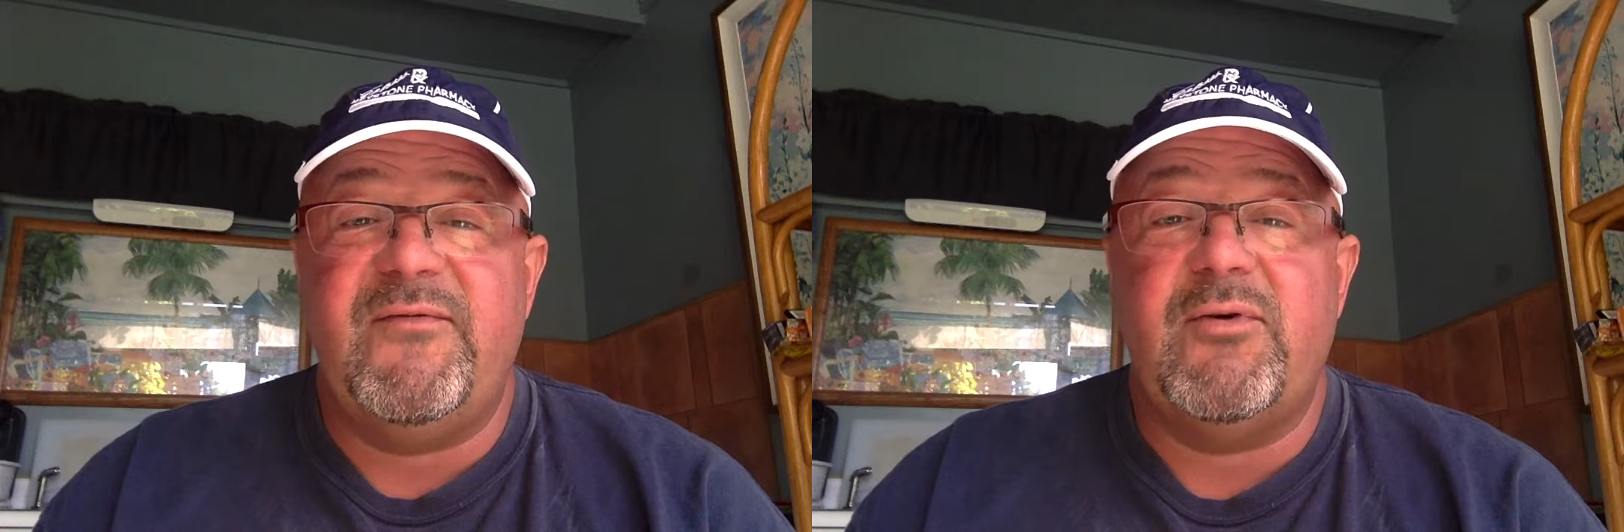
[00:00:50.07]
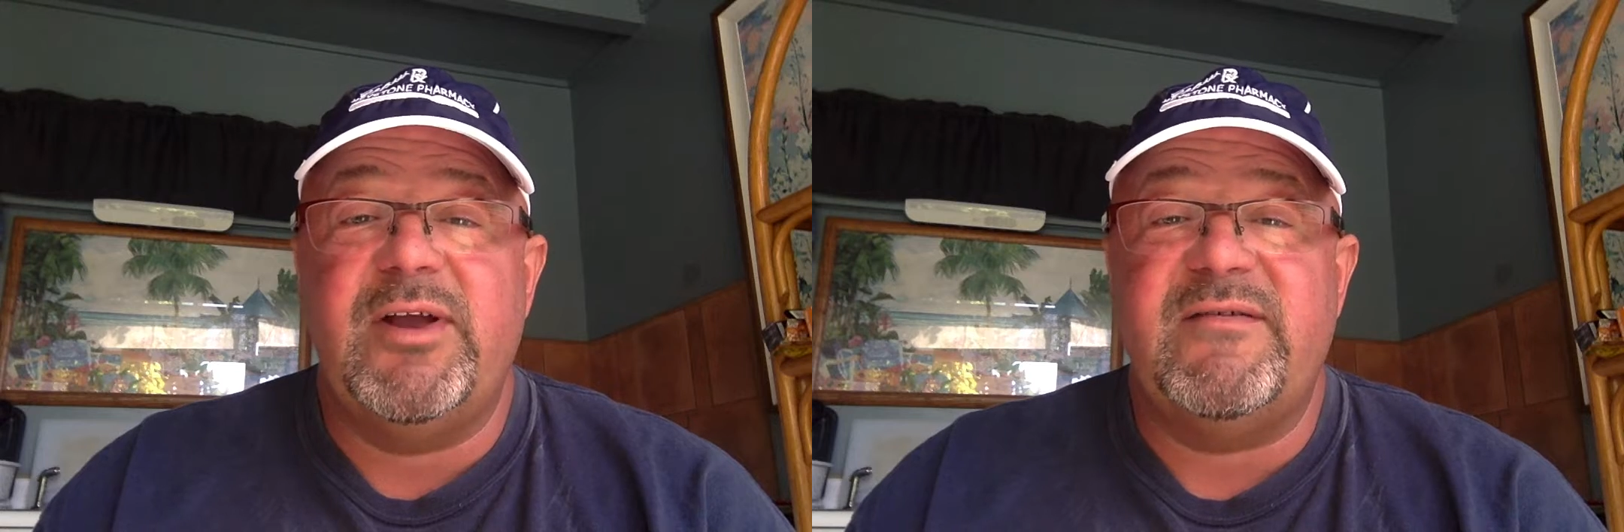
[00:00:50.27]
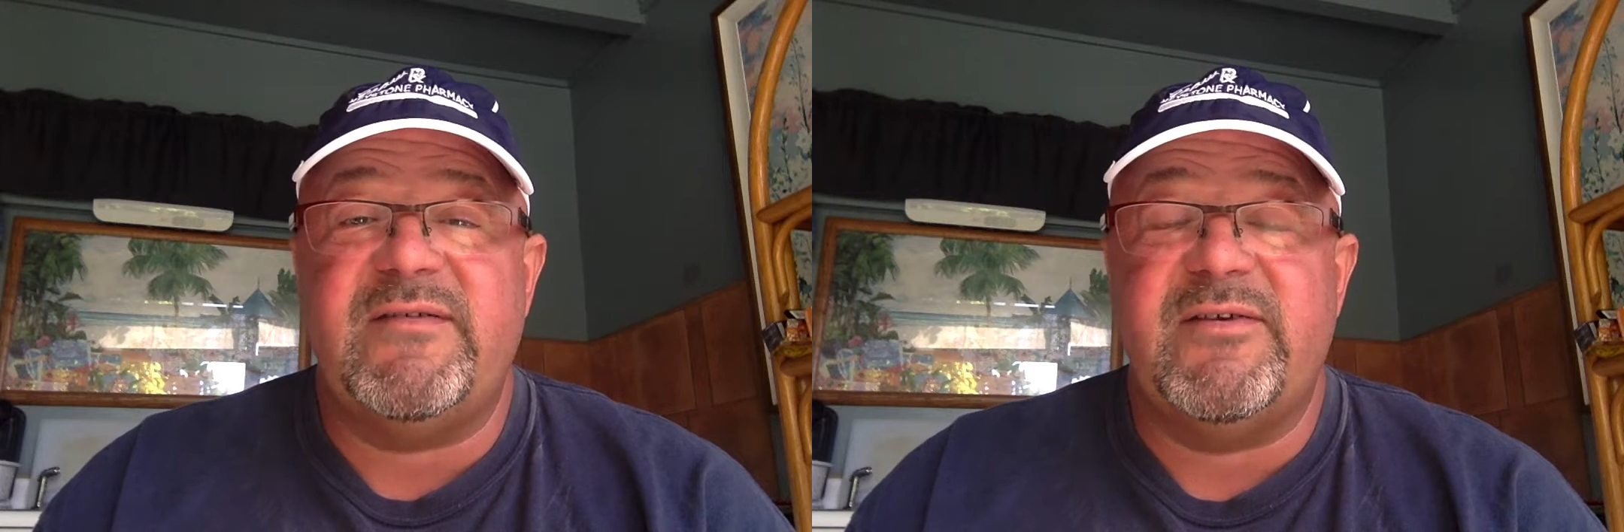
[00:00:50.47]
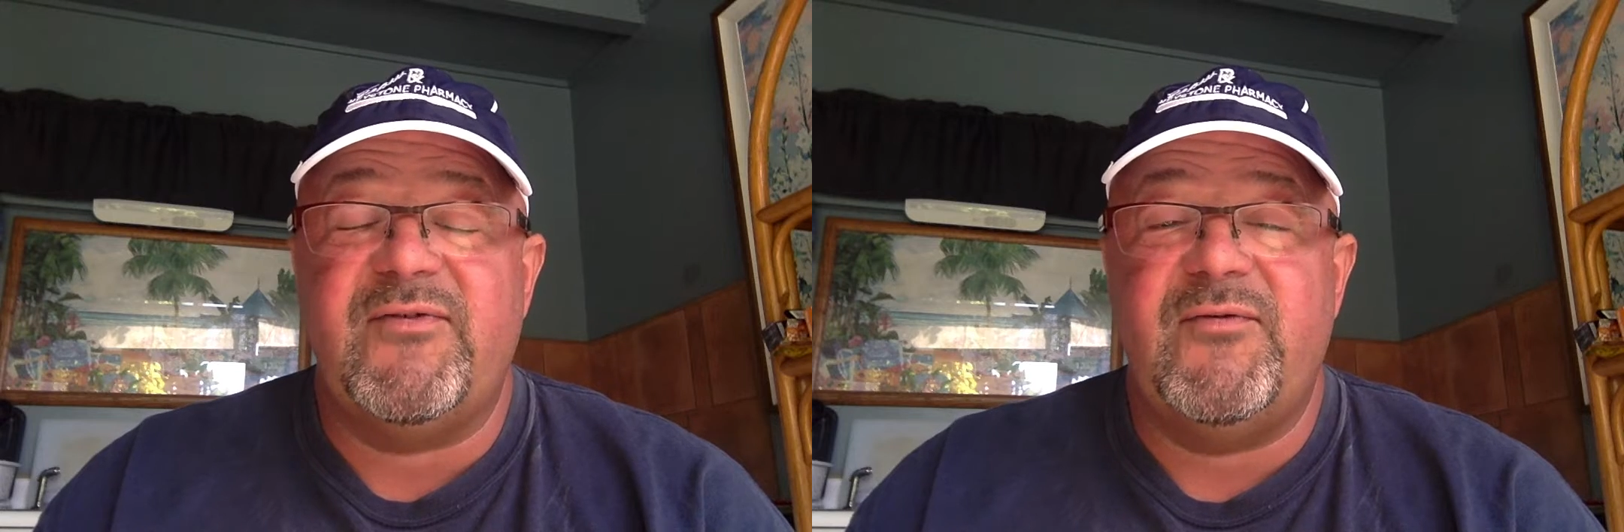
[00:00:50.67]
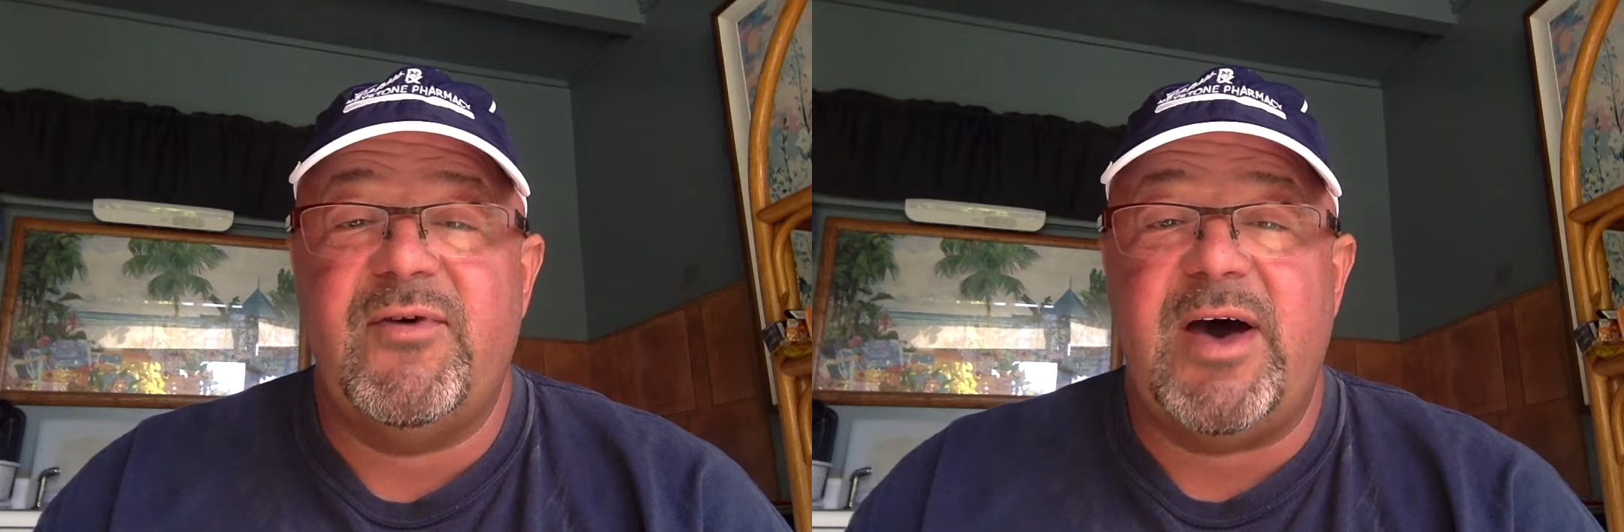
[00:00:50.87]
40 to
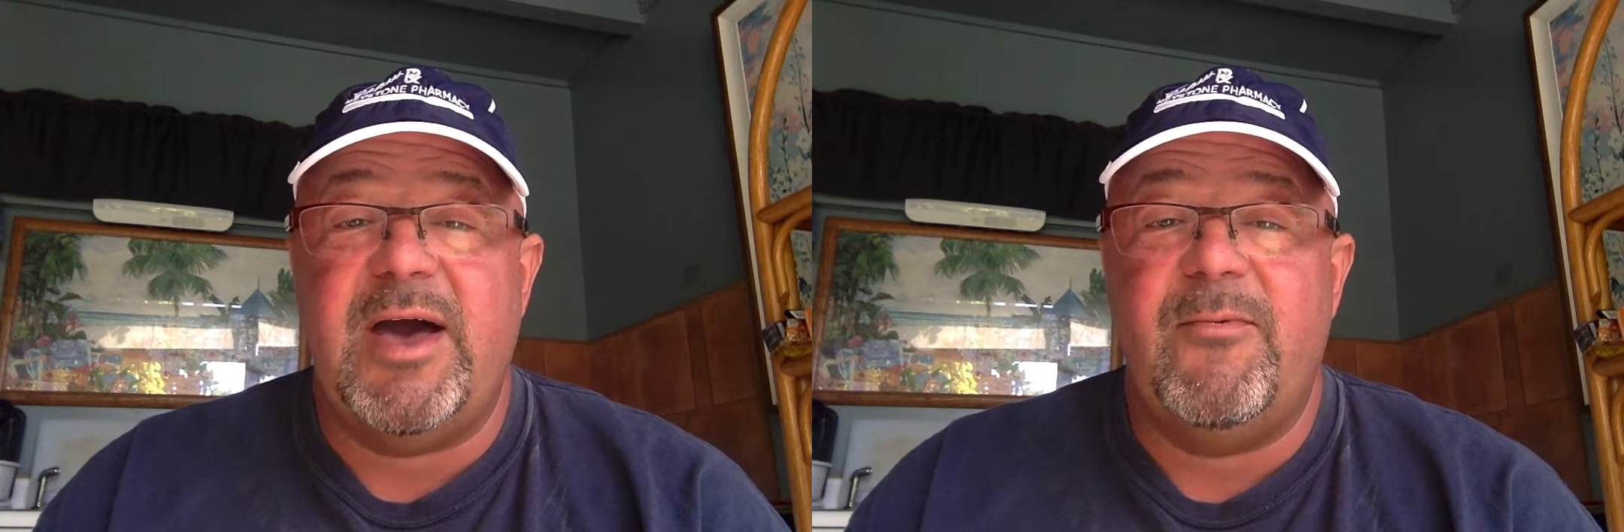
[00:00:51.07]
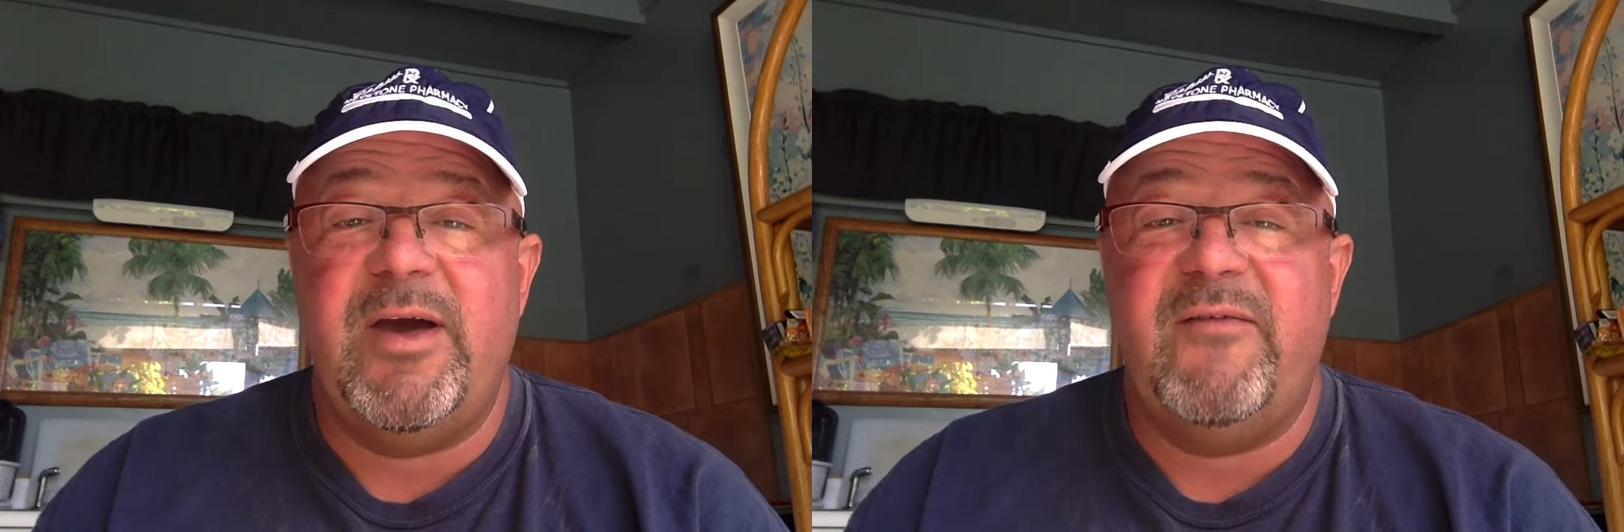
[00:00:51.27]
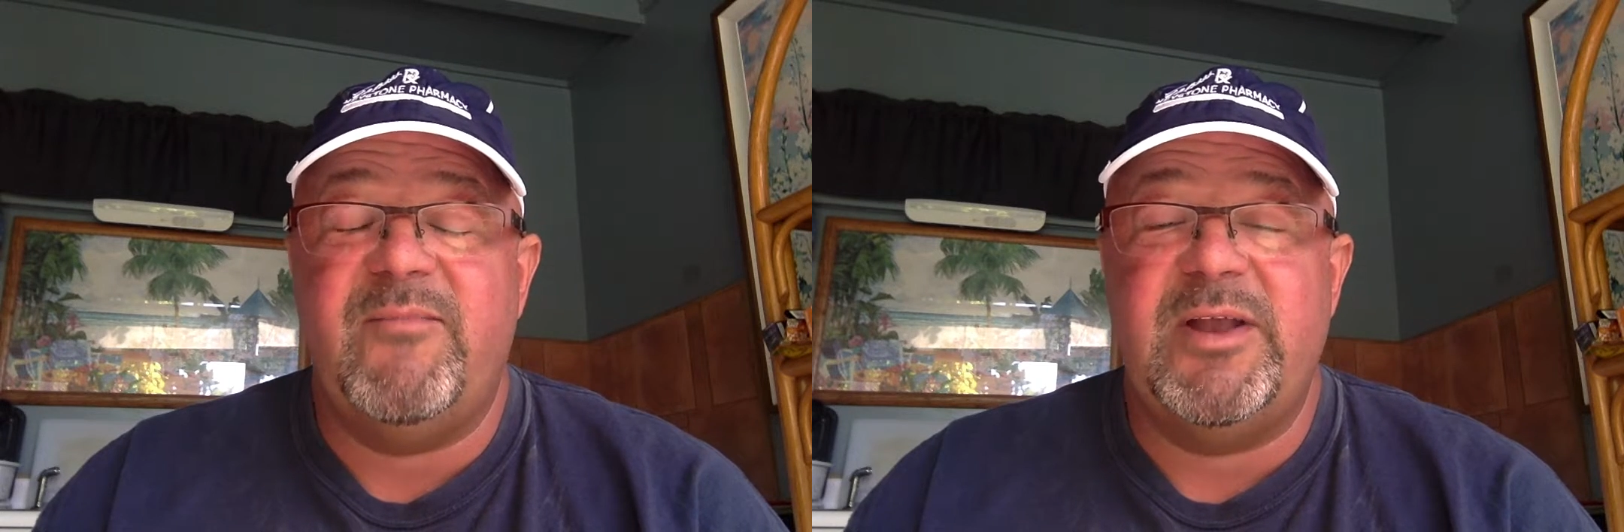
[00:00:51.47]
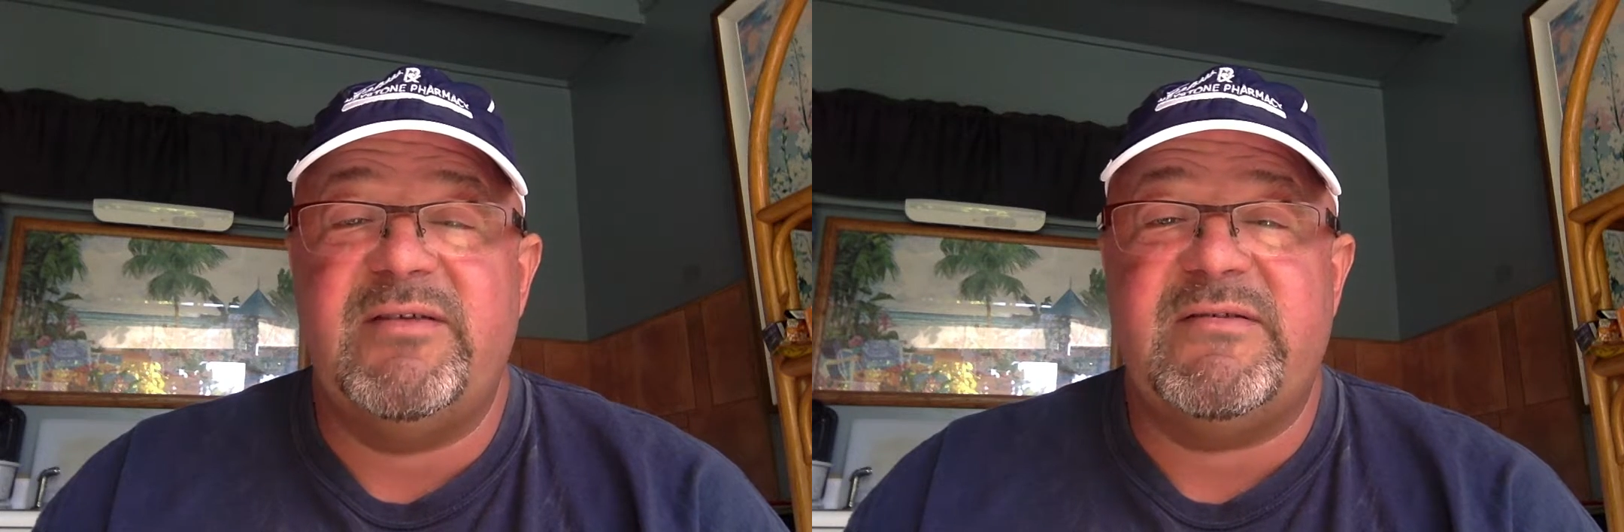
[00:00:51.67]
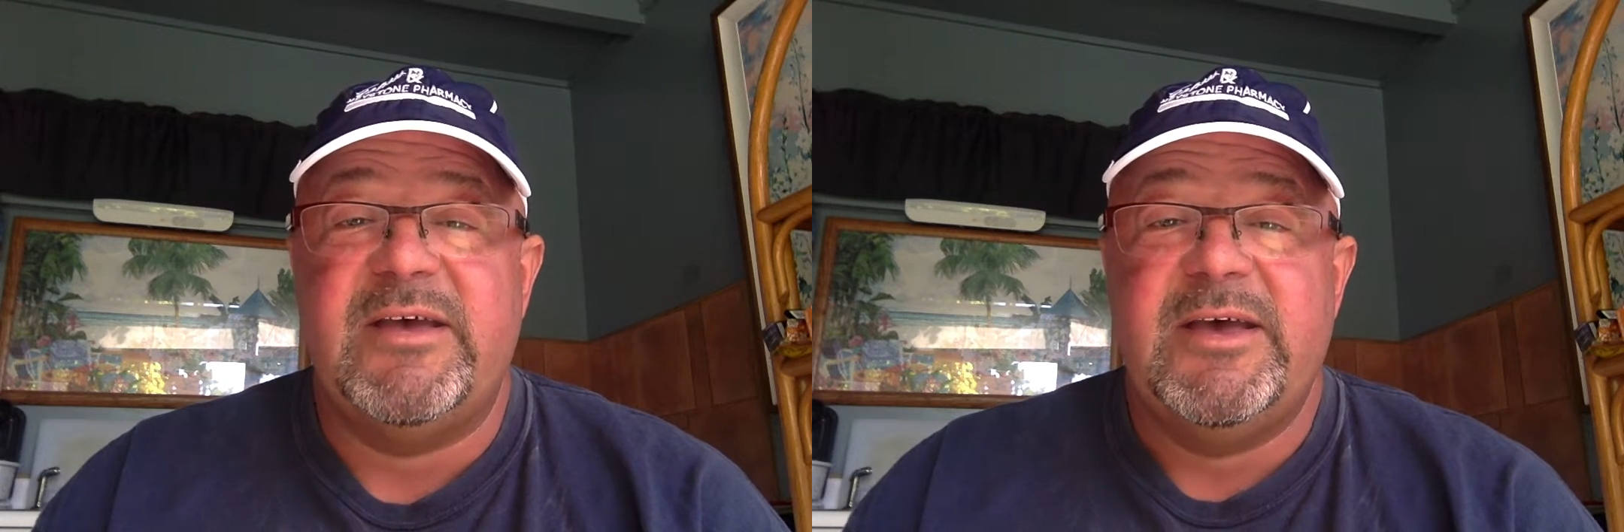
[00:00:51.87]
60 foot high wave, but it's